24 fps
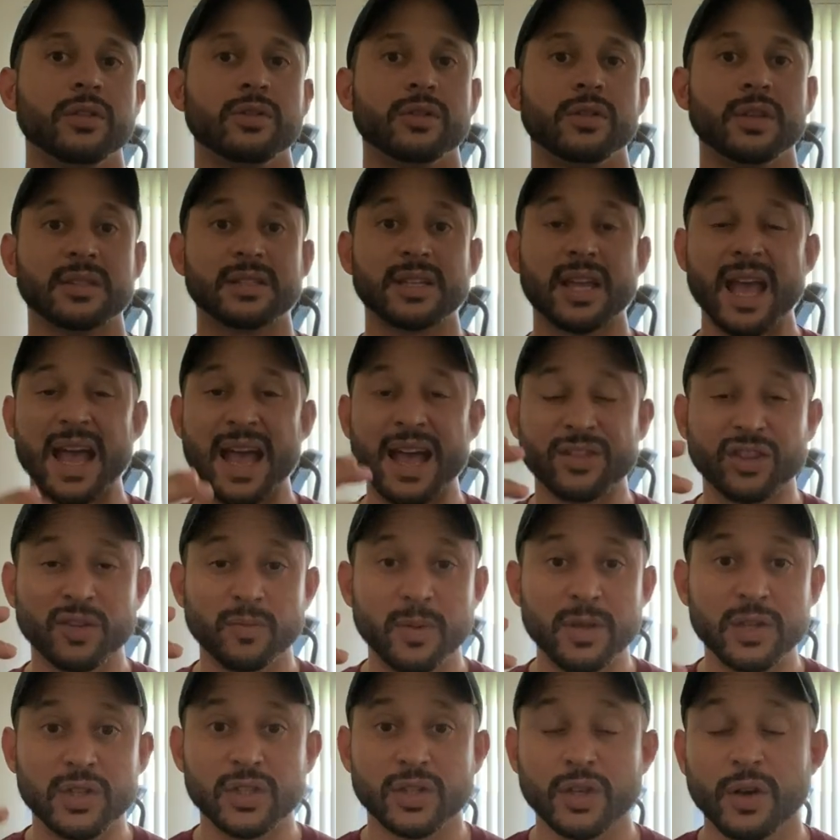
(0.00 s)
Does it have to
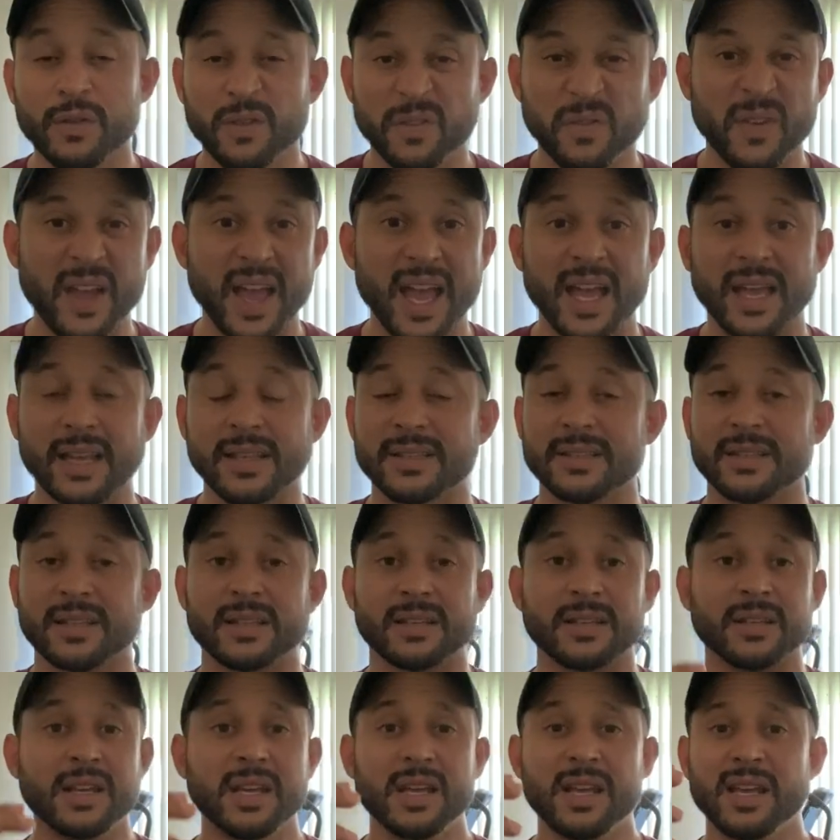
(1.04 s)
be so fast
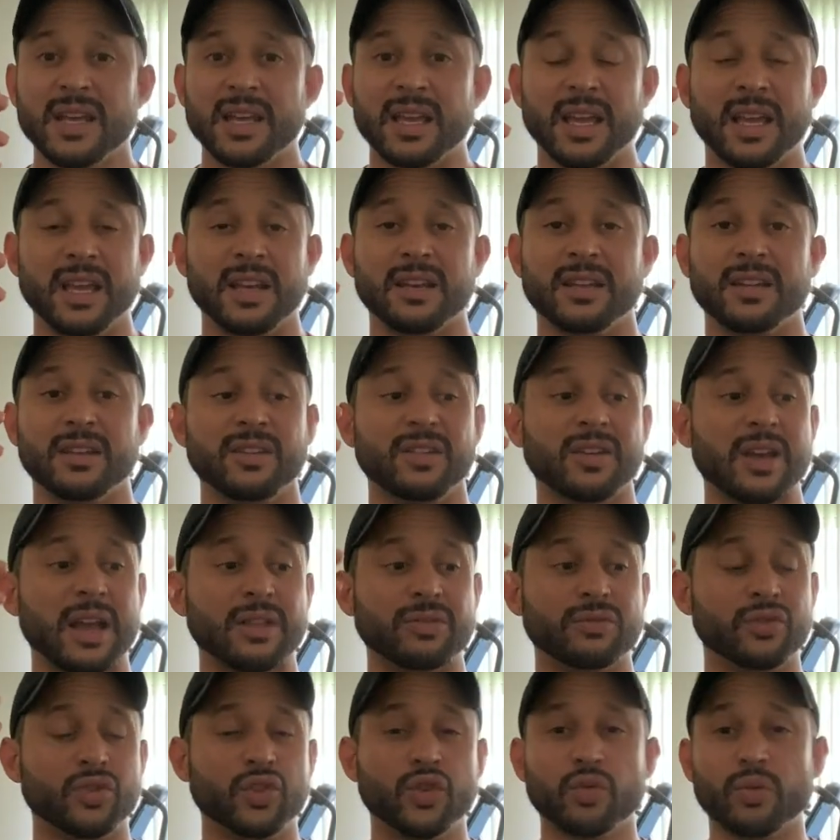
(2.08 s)
and you have
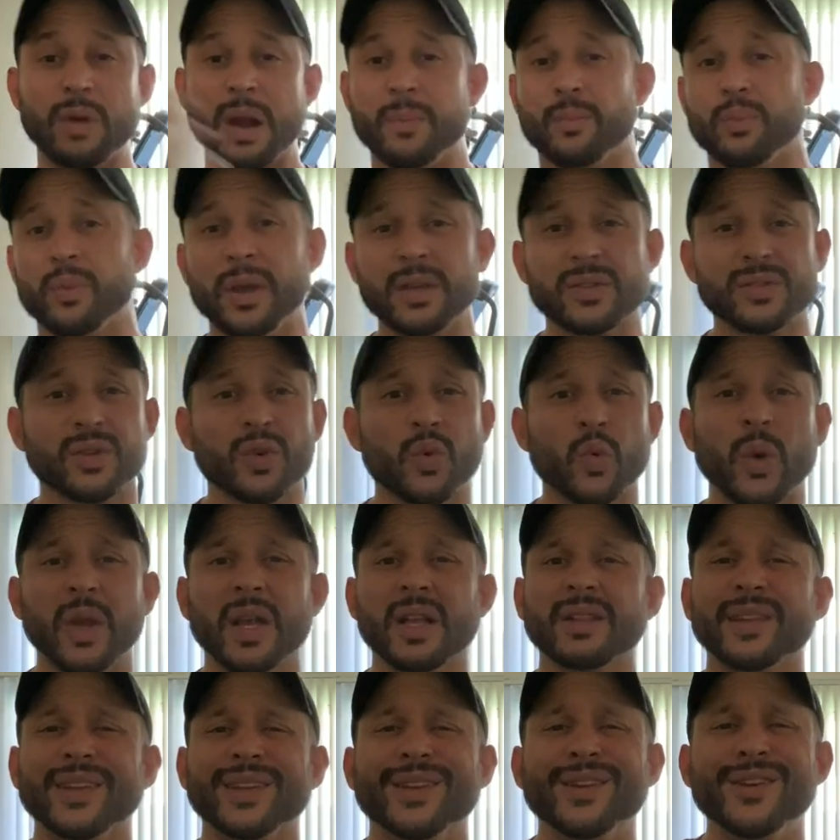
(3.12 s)
to drop weight so
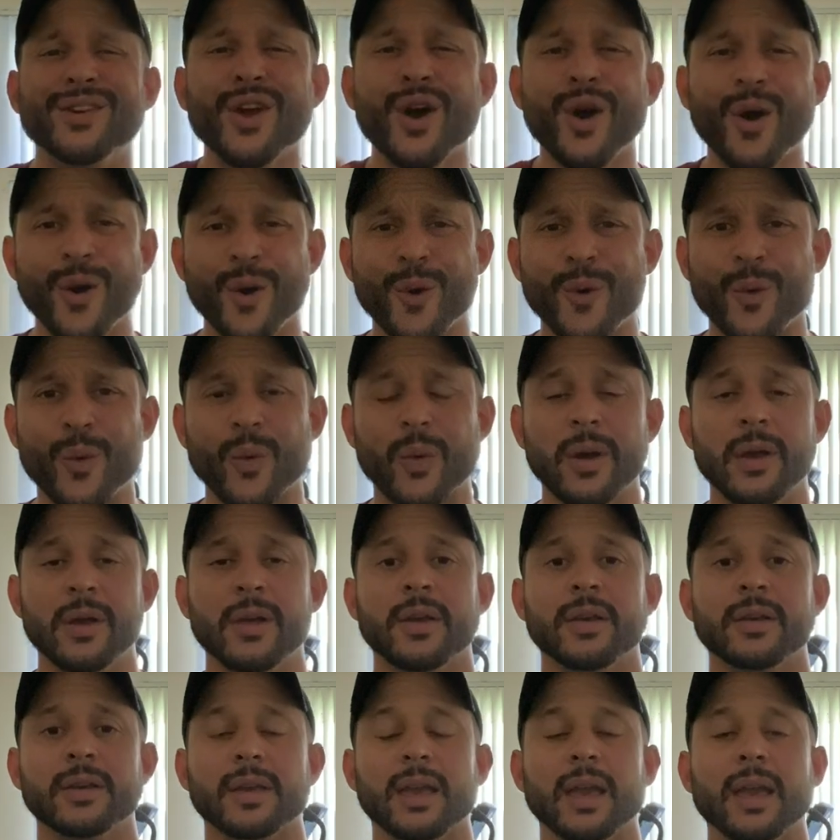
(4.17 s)
quickly? No,
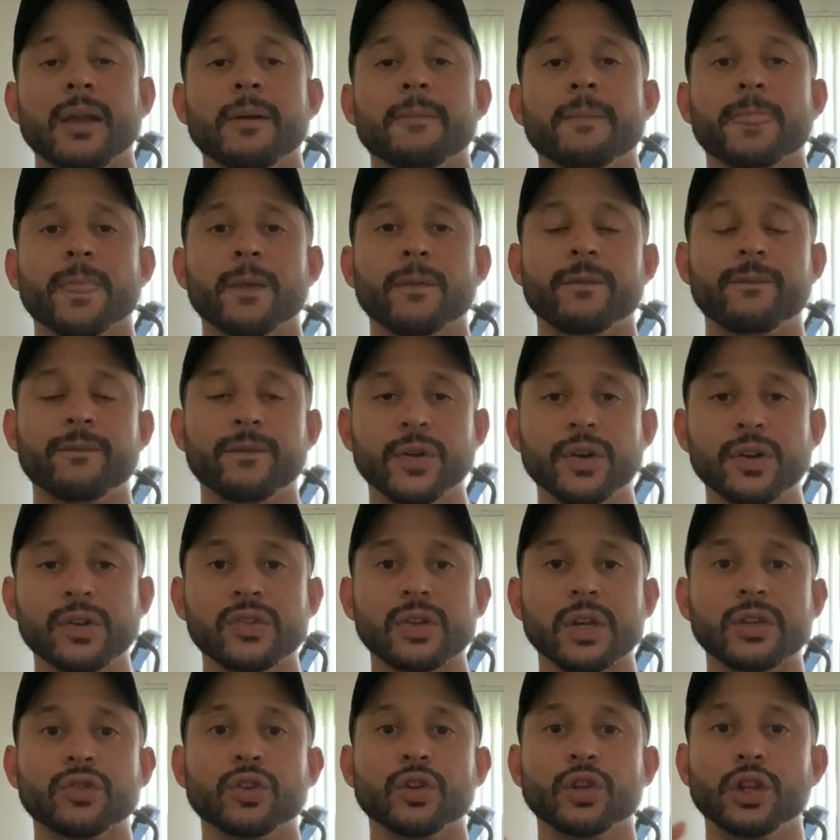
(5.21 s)
okay? First,
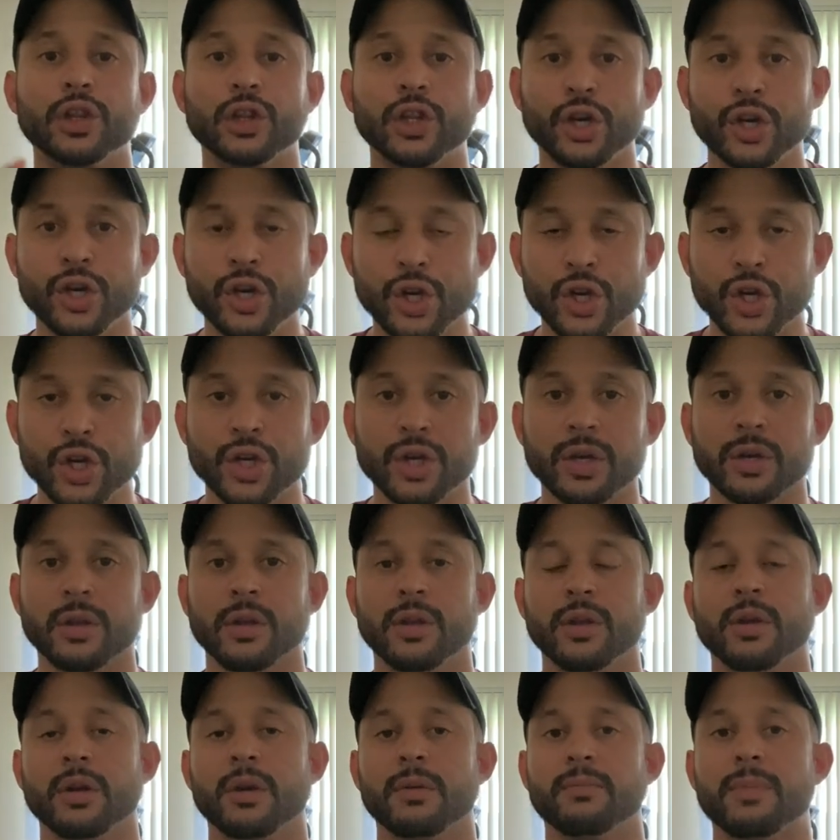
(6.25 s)
you have to learn
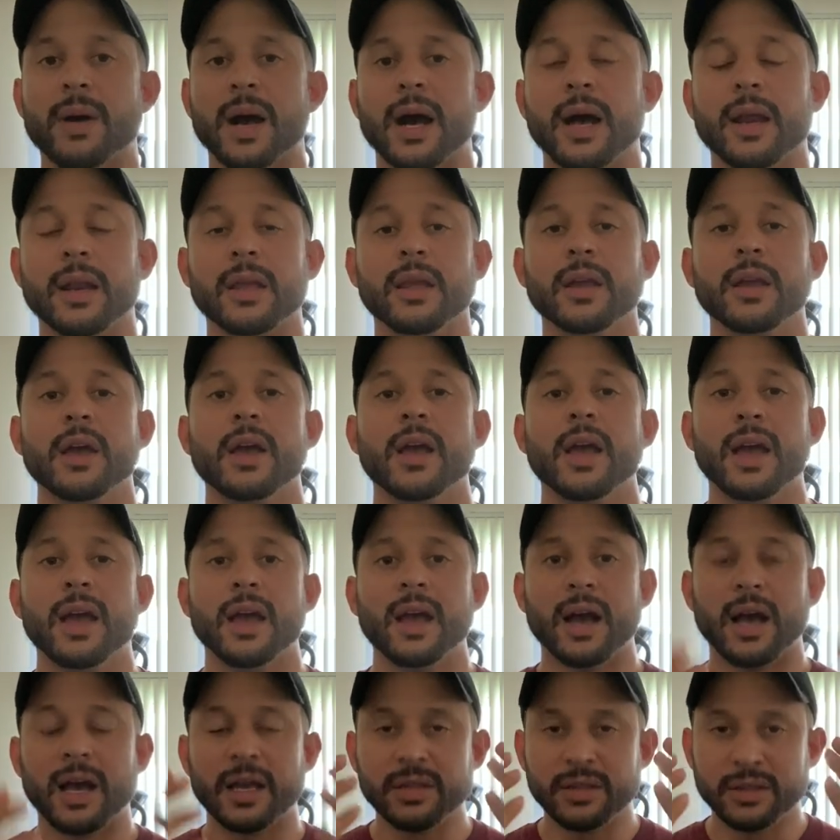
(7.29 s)
your body
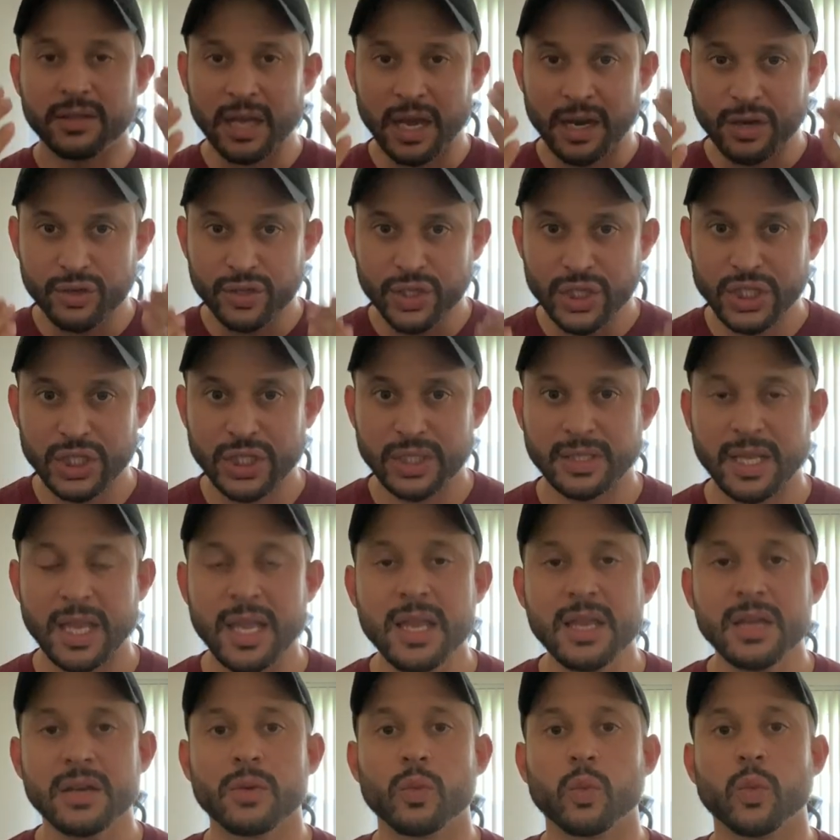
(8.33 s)
and
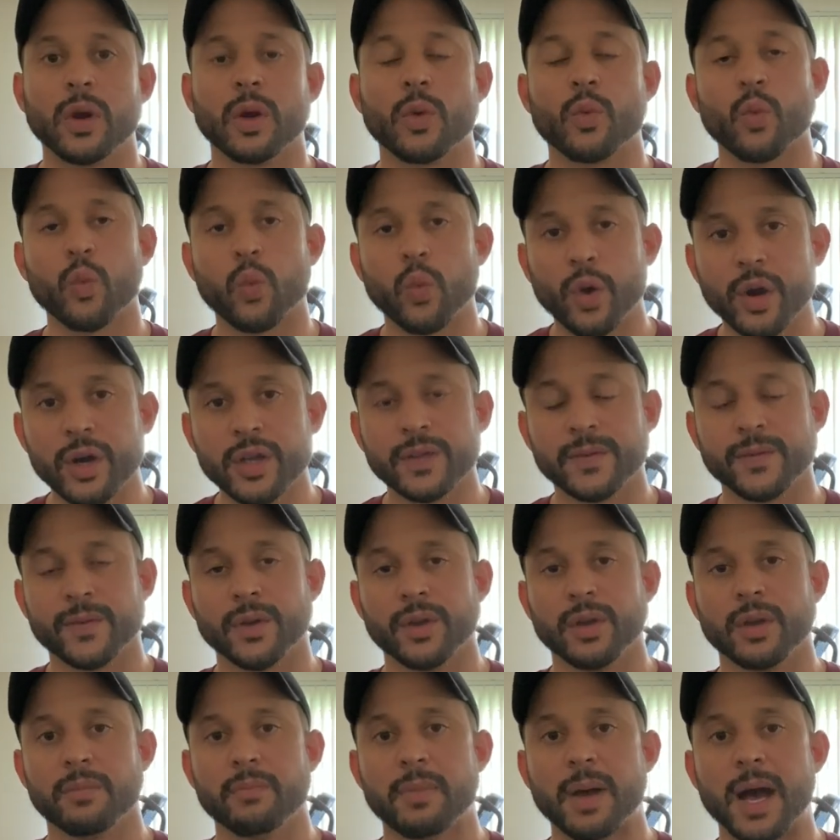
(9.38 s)
understand what works for
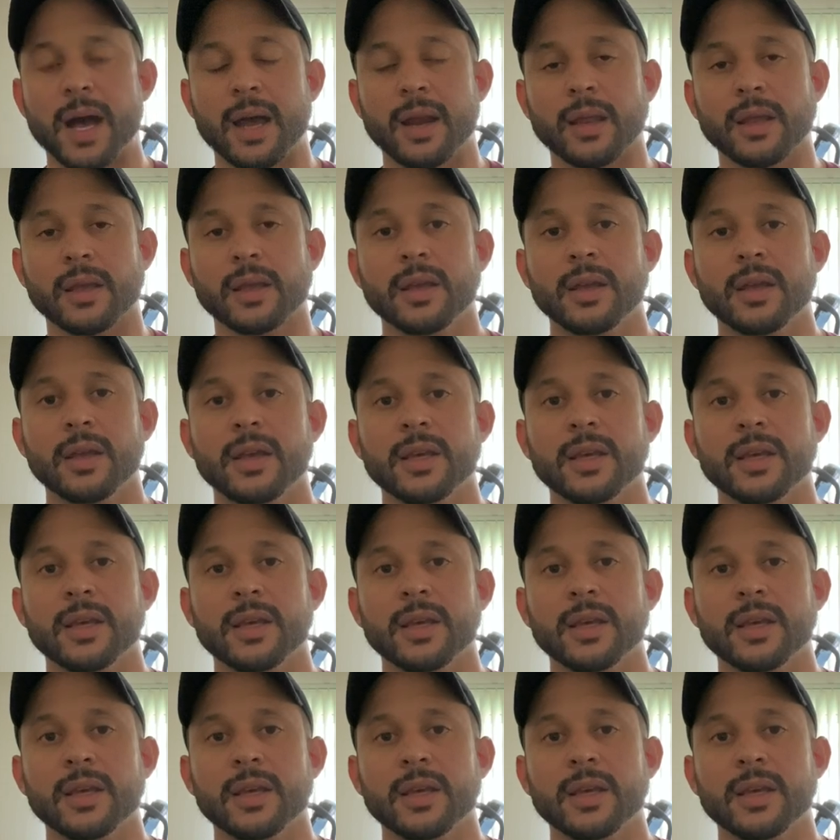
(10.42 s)
your body.